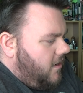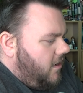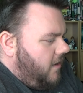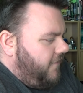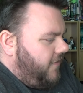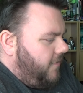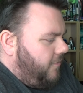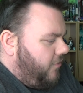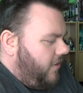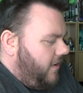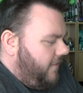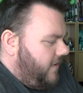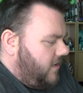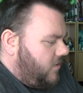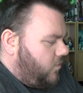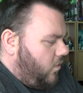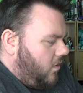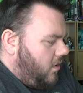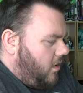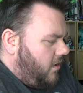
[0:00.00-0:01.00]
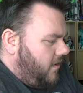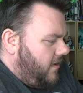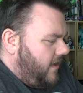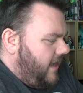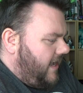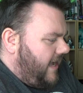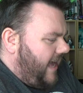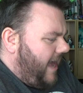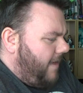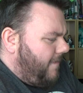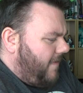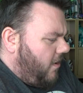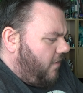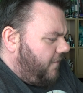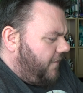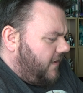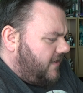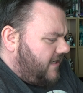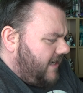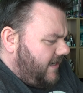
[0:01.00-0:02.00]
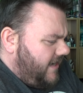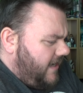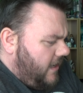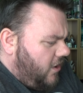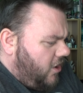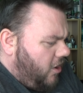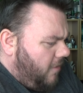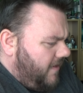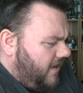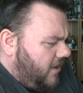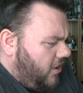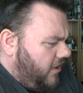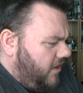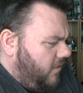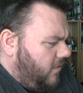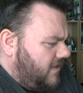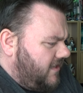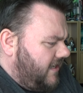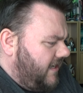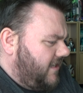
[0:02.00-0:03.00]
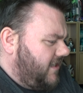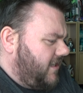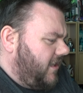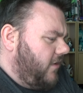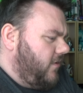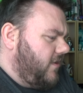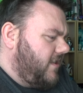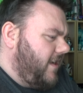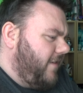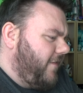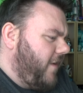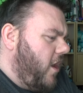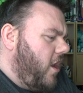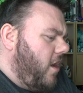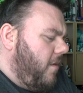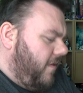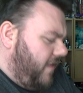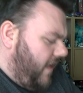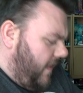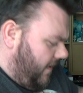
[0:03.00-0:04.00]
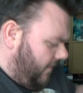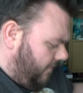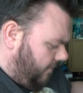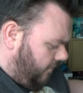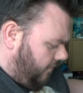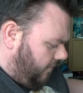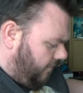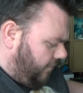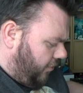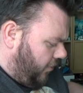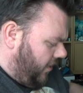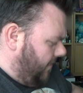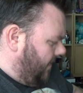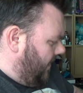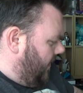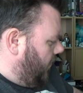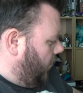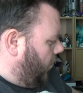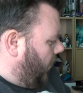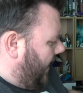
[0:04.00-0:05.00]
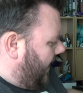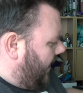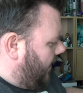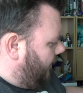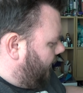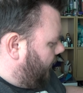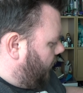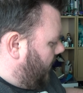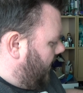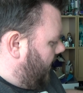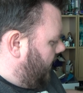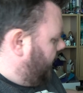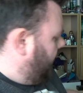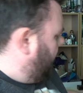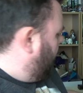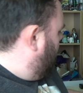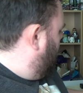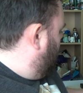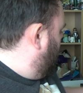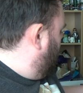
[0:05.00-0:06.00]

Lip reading: of the previous one. He came out from San Diego Comic Con, it wasn't exclusive, but then they put him in the wave with